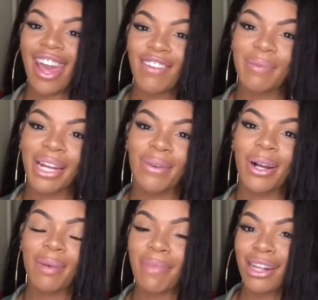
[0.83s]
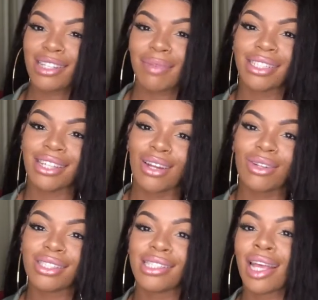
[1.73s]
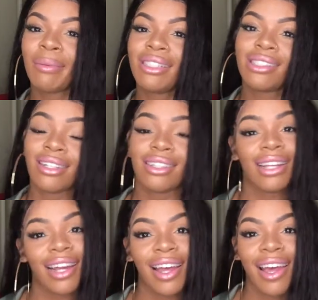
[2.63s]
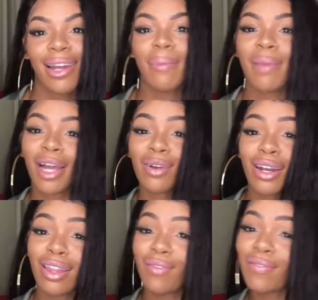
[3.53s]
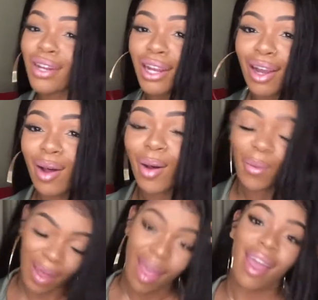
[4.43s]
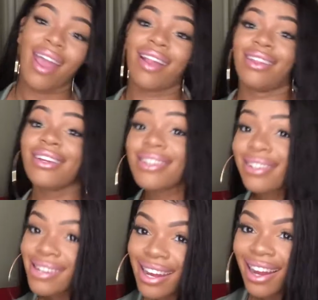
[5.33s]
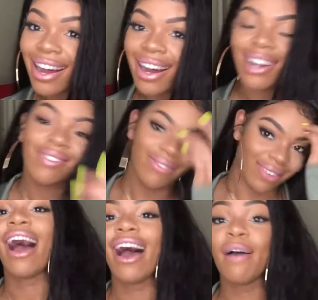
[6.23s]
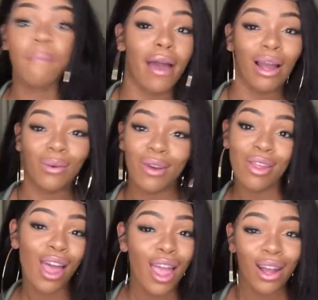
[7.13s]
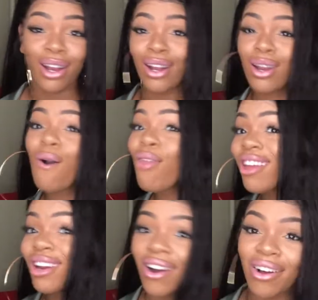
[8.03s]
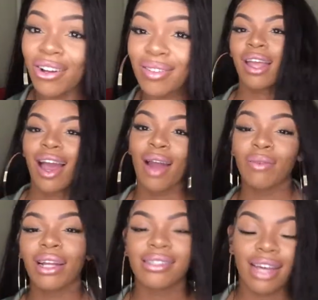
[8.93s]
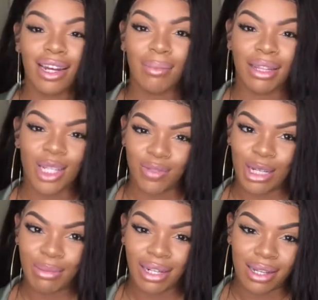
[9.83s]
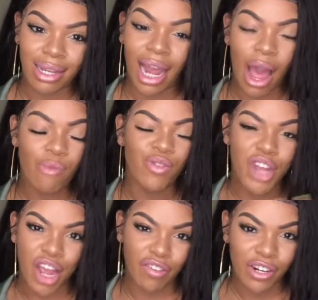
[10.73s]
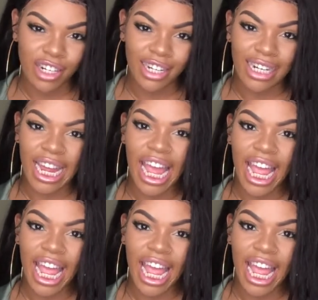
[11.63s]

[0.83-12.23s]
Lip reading: everybody, welcome back to my channel. This is Ebony Tondalea, and I'm back with another video. And this time, I'm back with a clothing haul. I'm really excited about this video because, like, I've never done